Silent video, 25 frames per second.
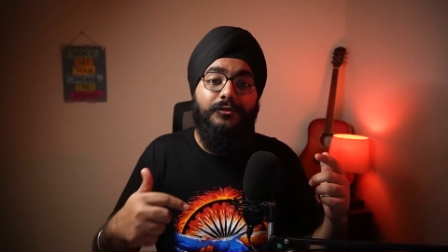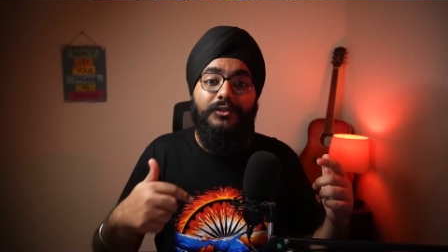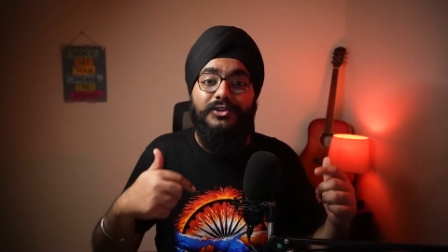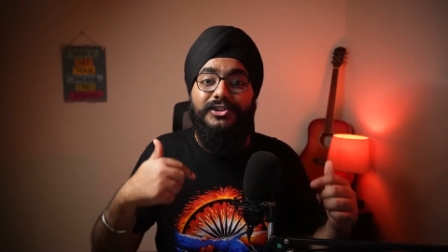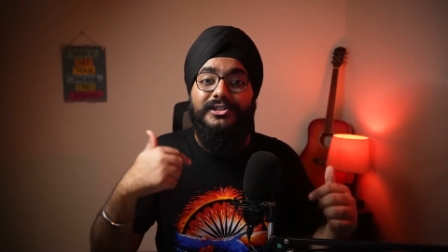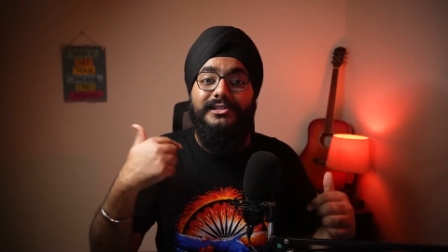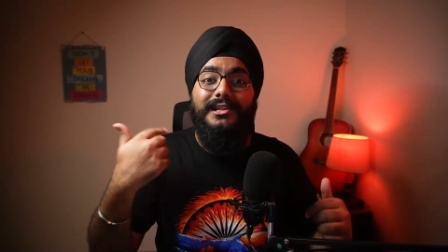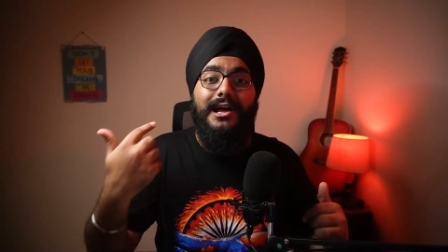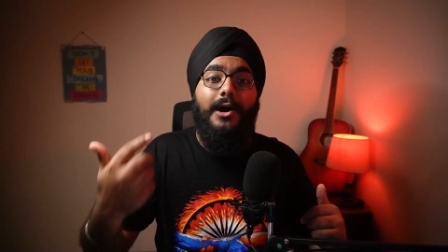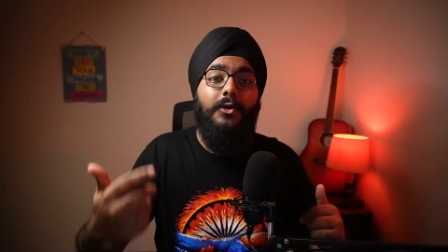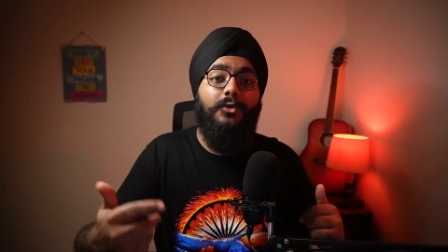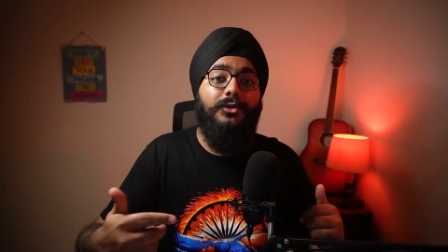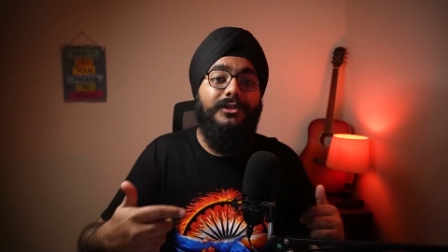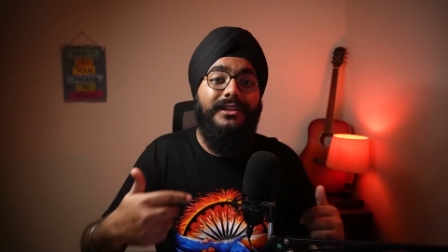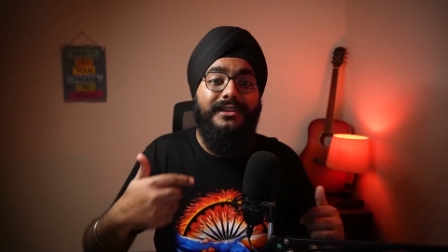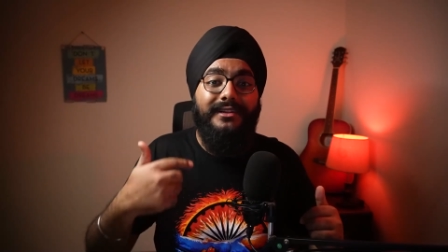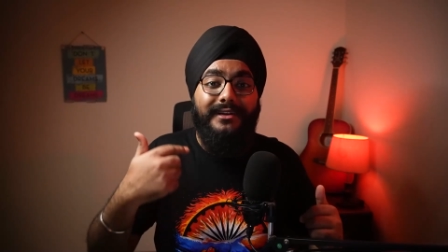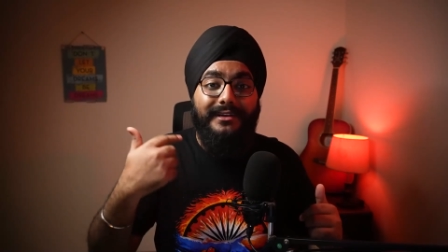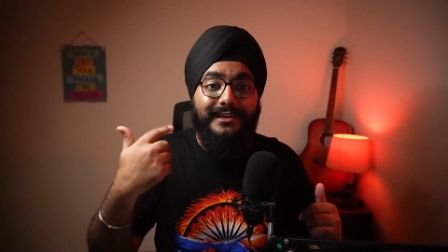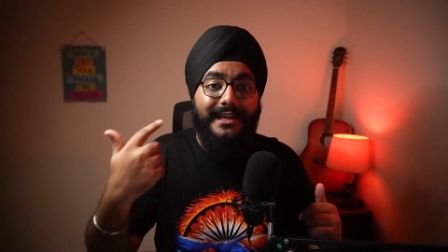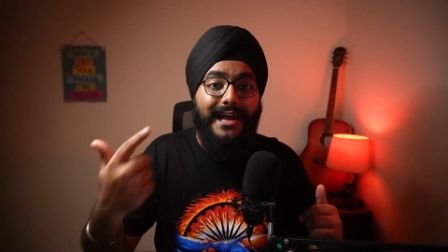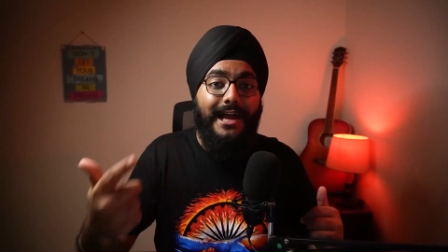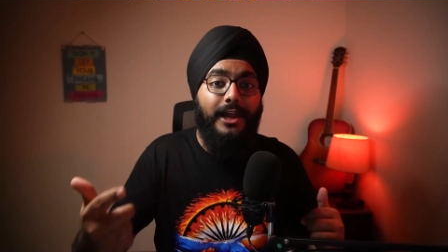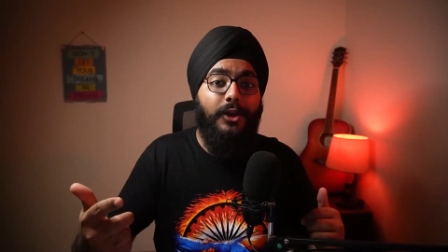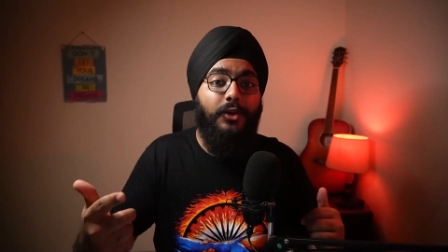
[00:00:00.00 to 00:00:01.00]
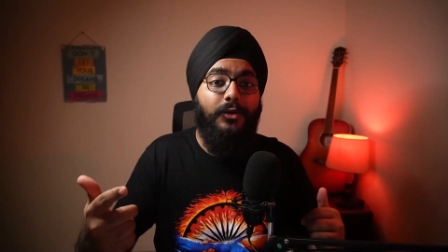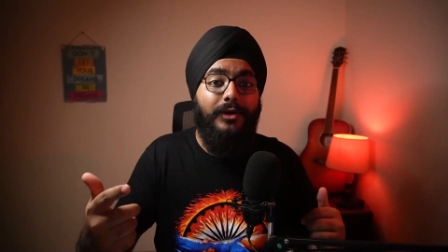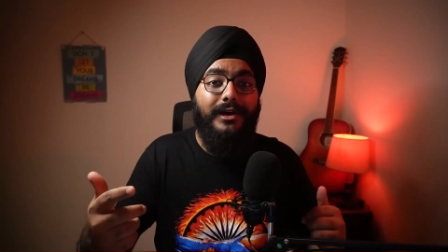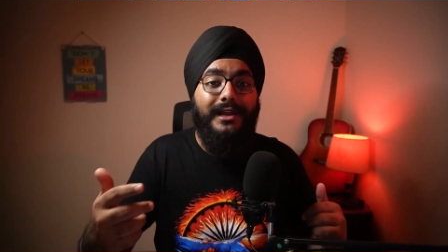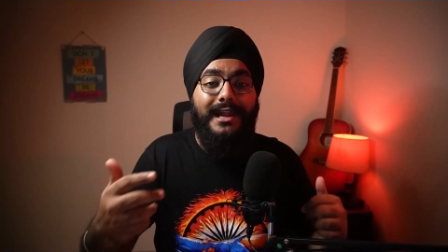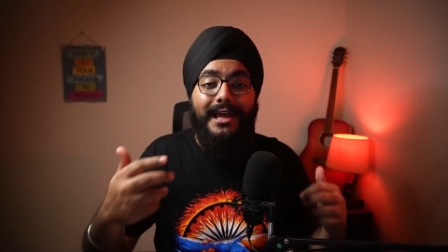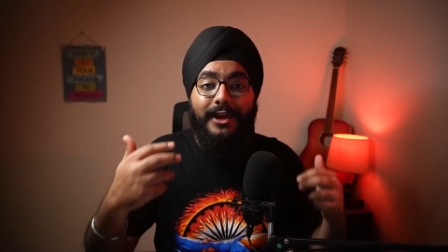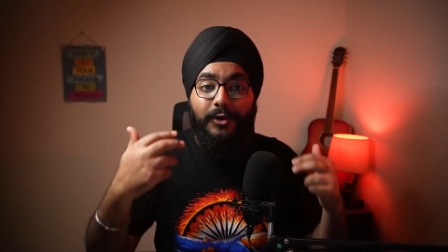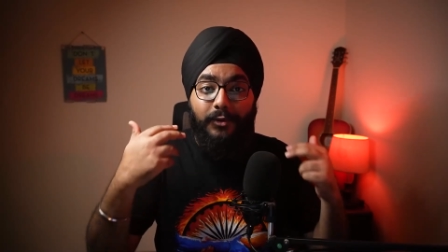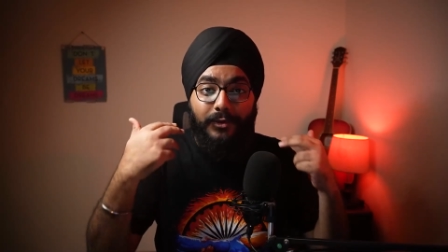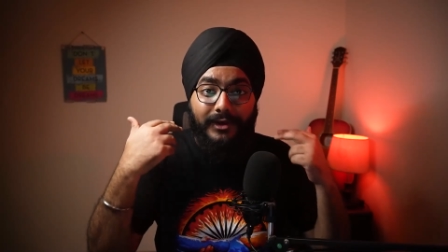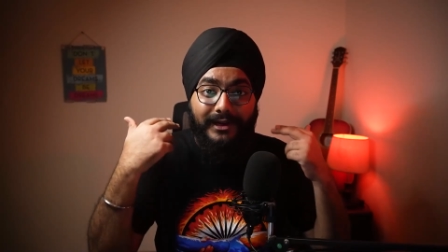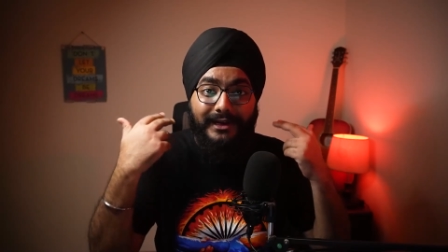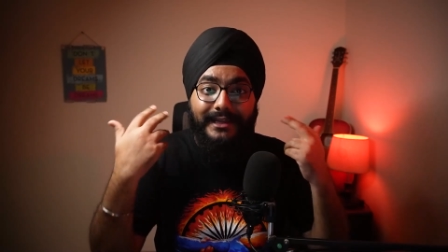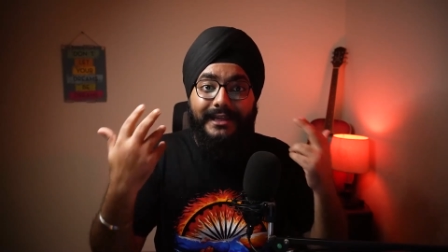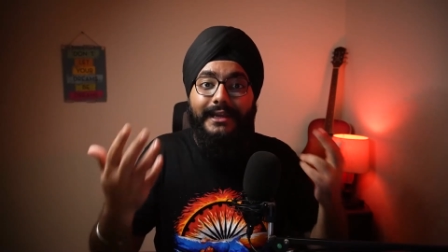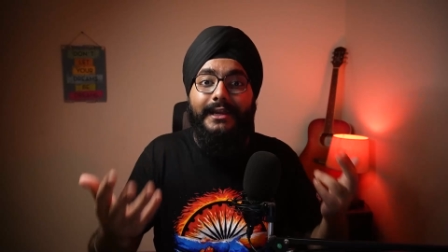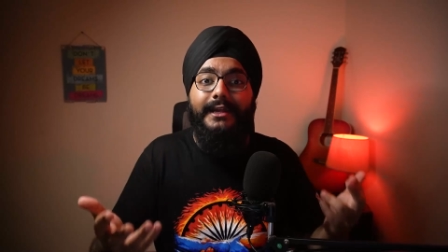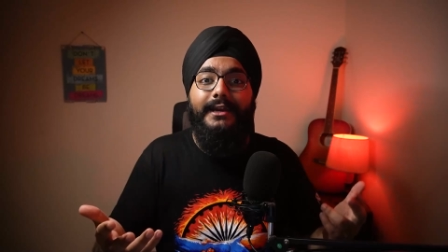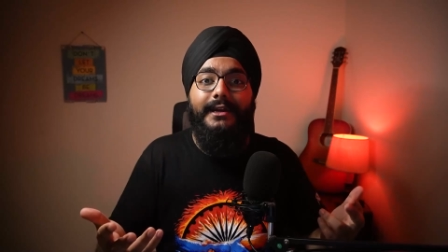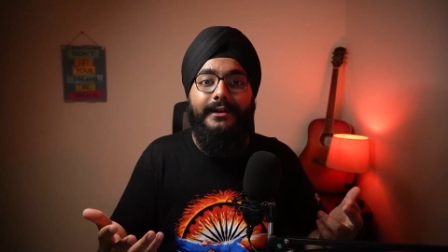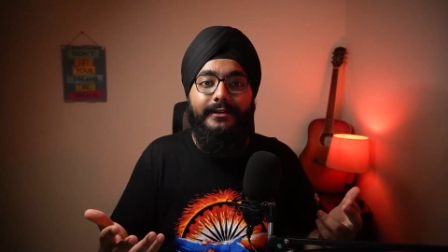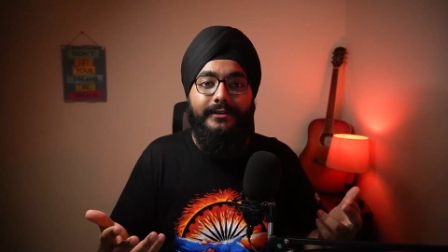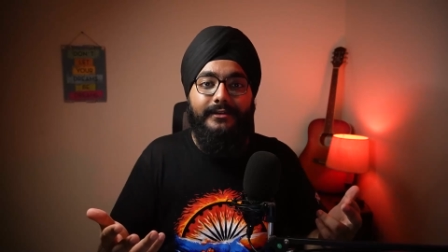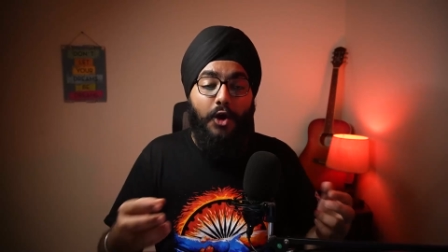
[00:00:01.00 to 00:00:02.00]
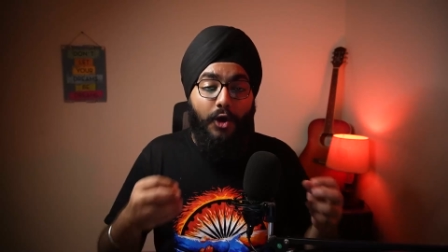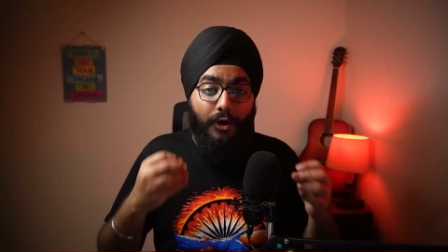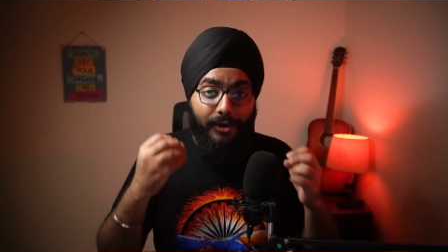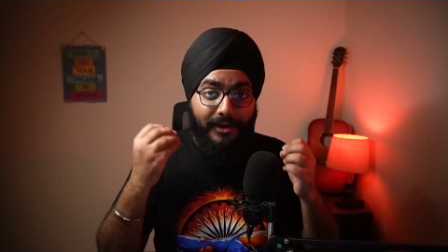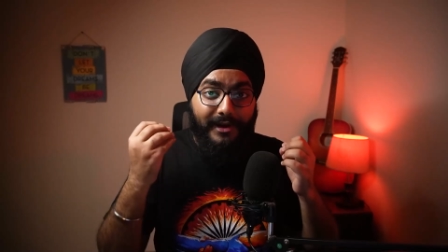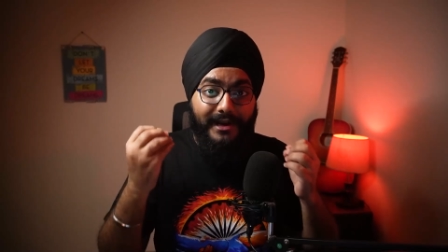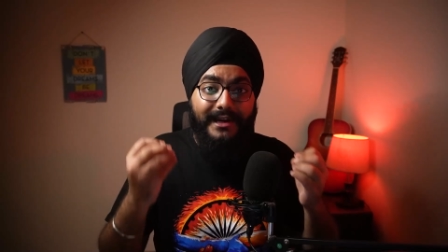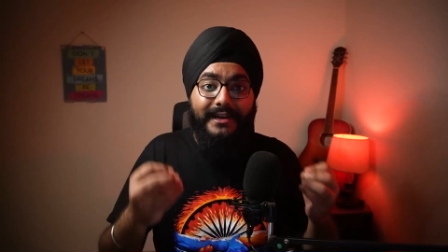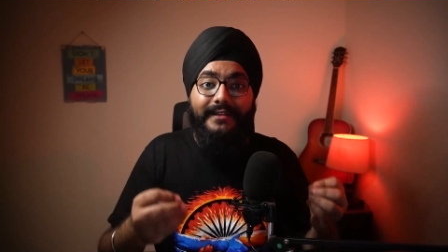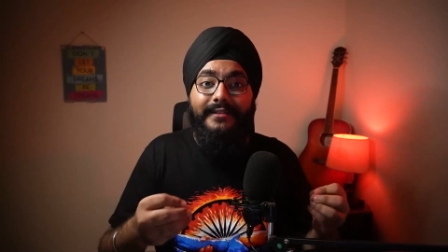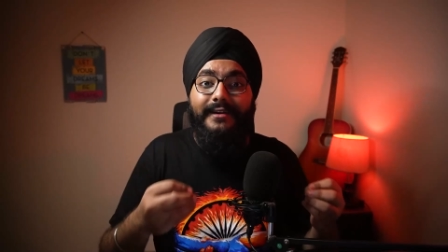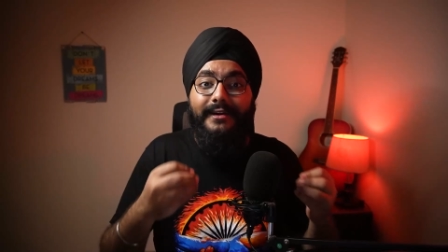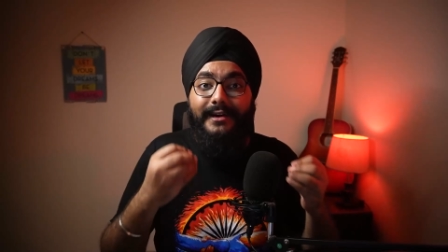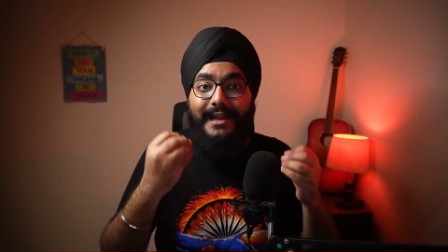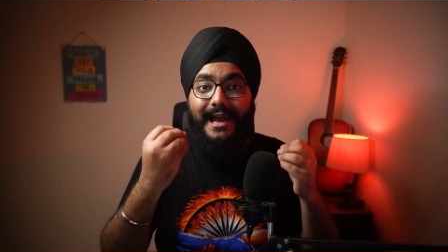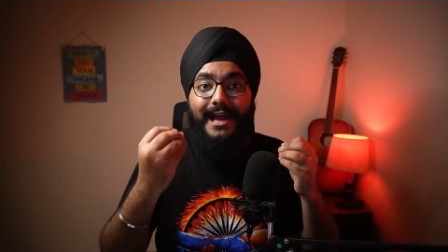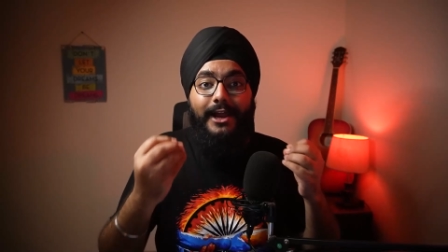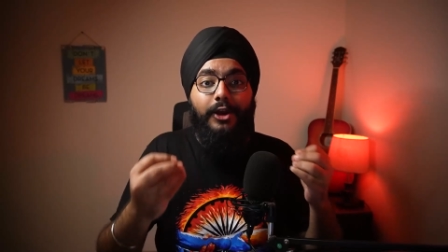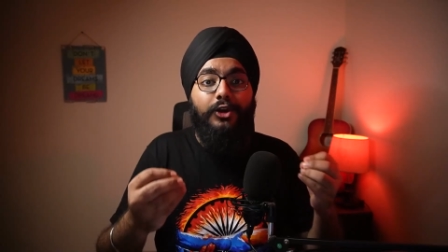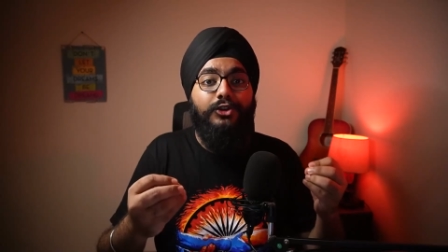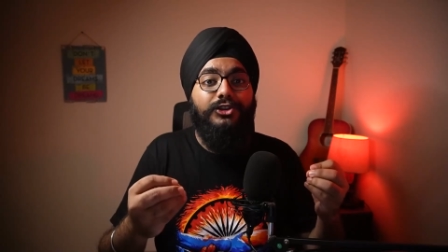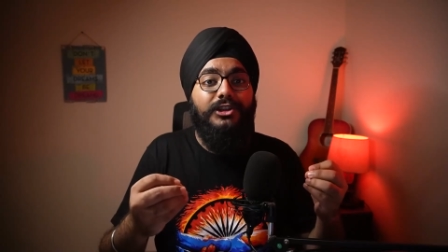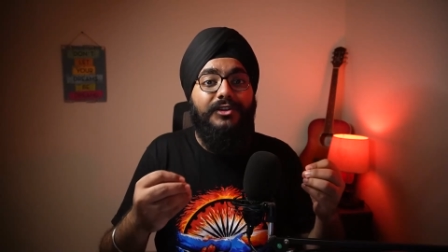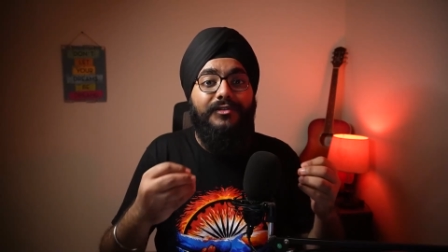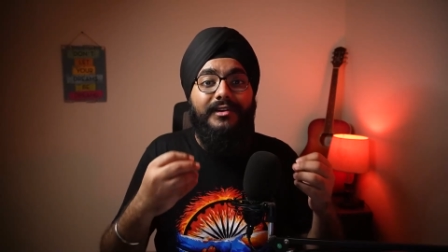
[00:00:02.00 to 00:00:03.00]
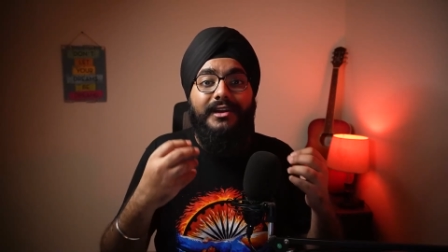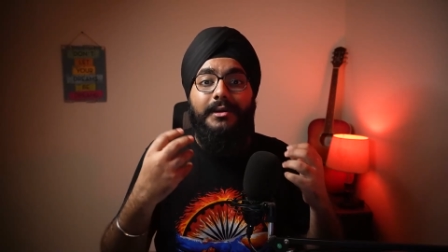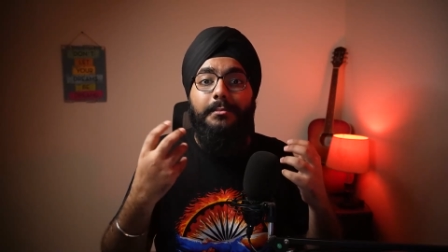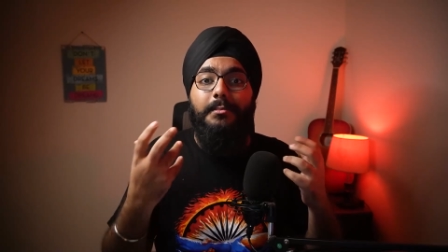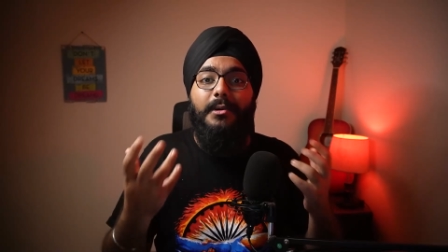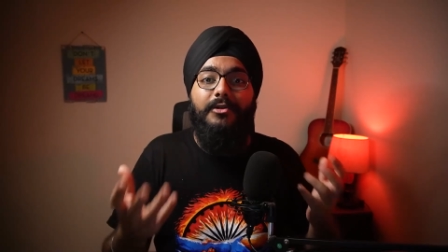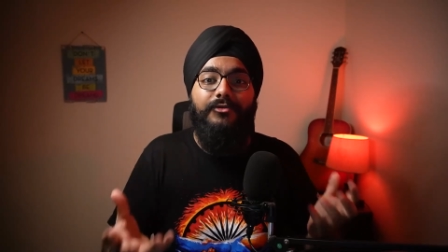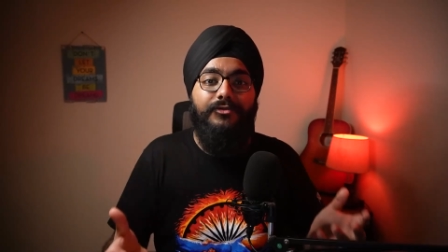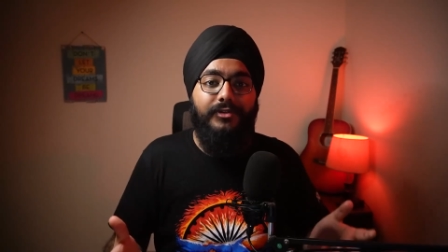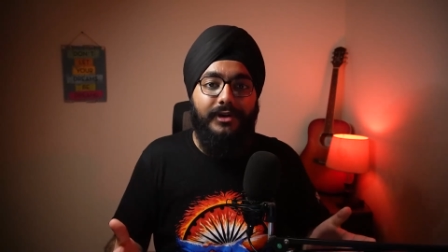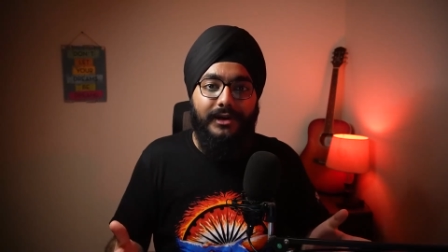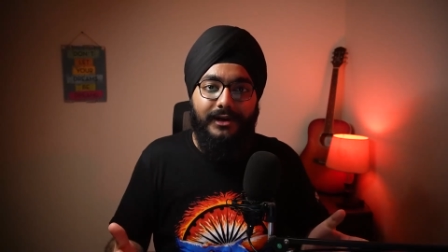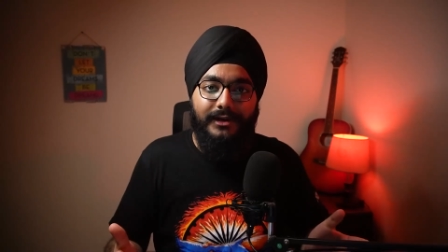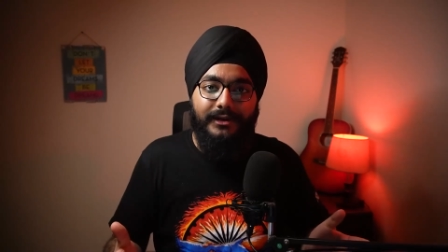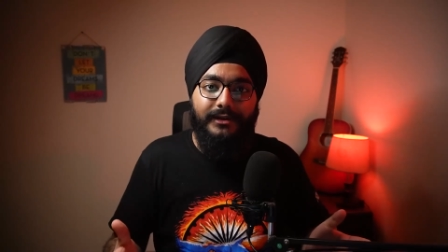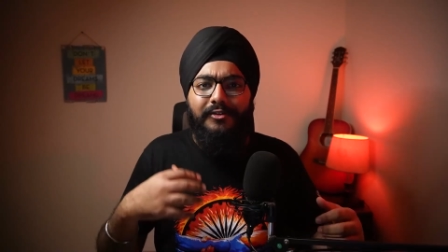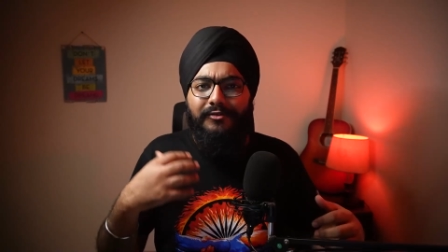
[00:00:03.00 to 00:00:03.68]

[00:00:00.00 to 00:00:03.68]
was louder than the dialogue and I couldn't hear it. Already the dialogues are very muffled.